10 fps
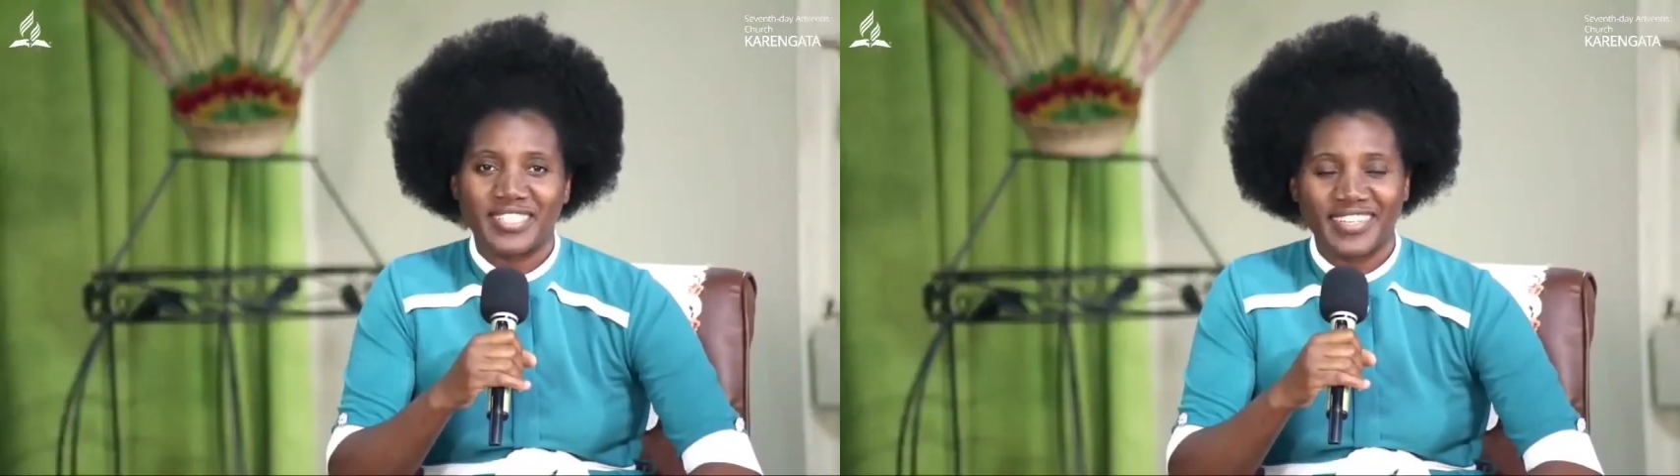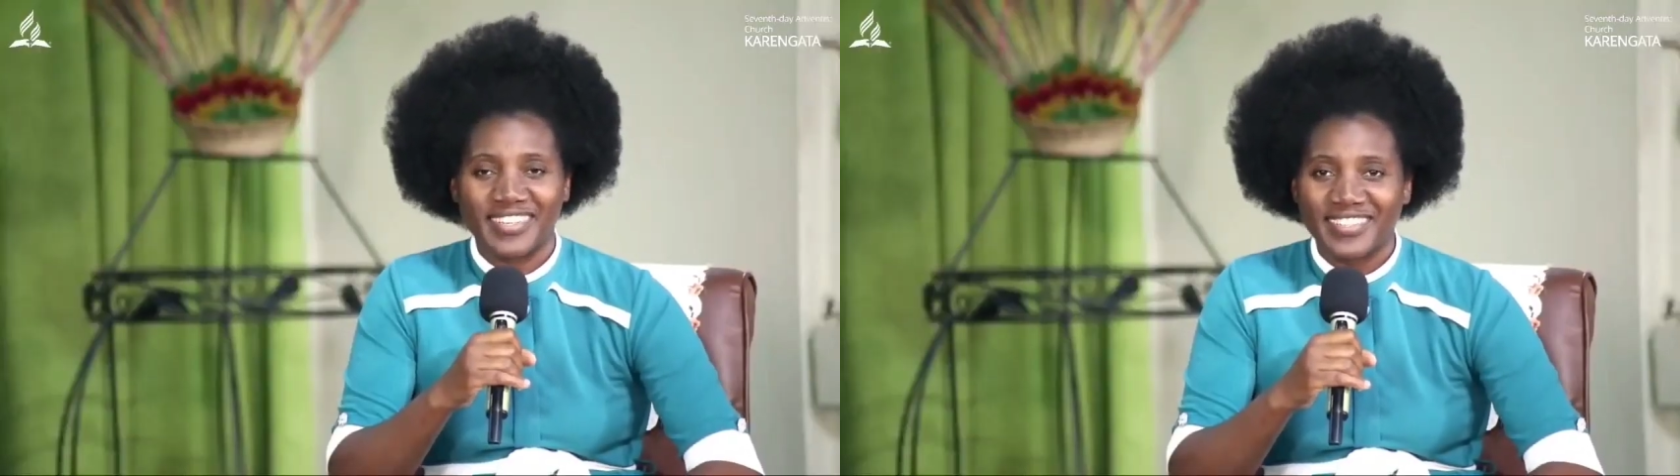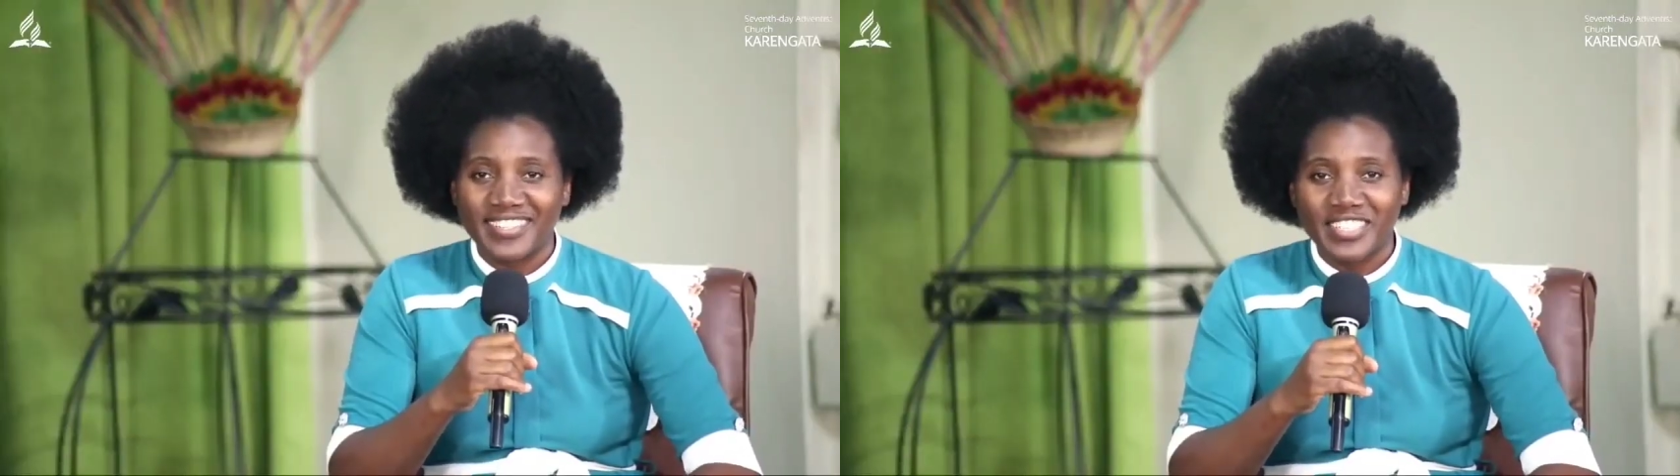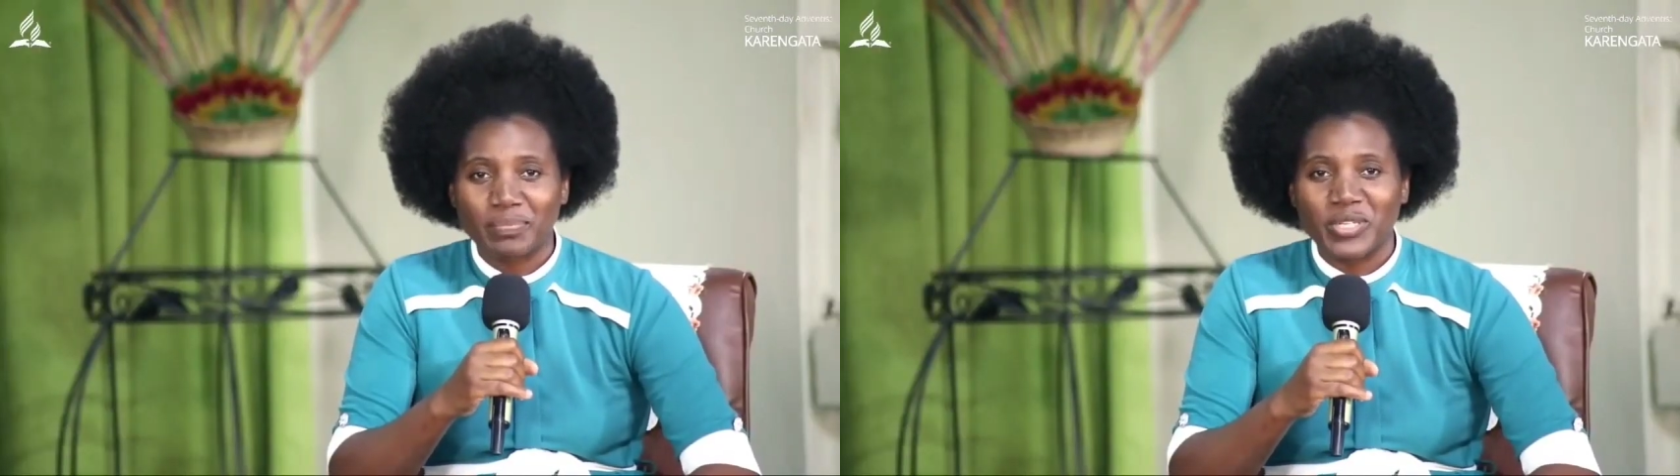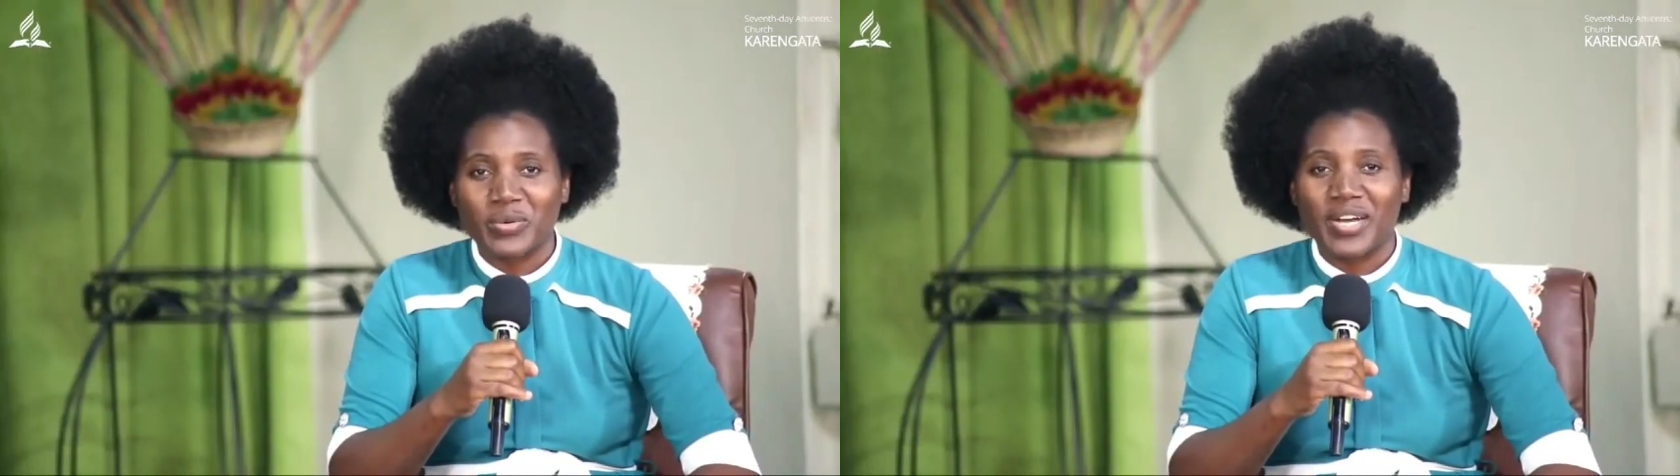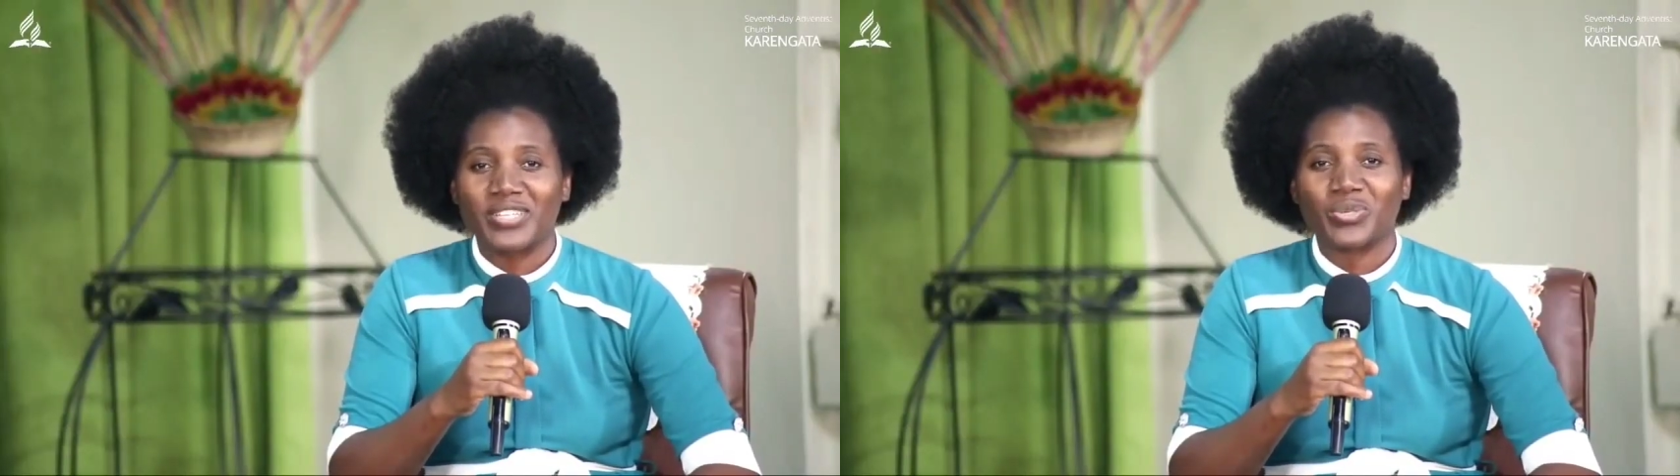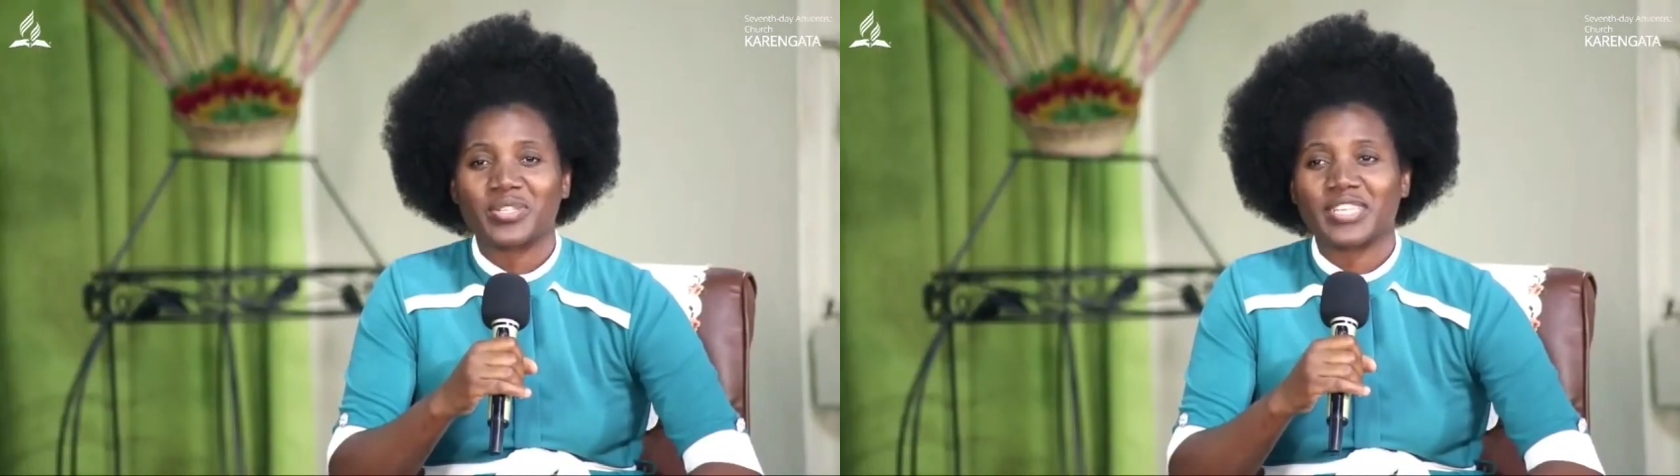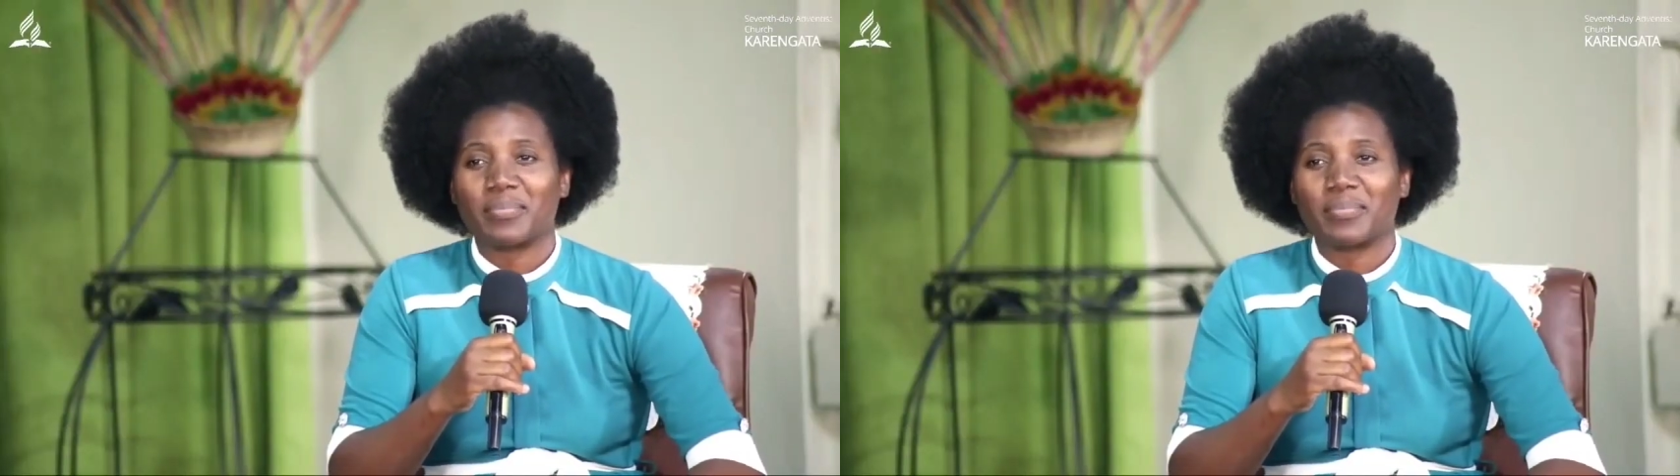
Genesis chapter 1 talks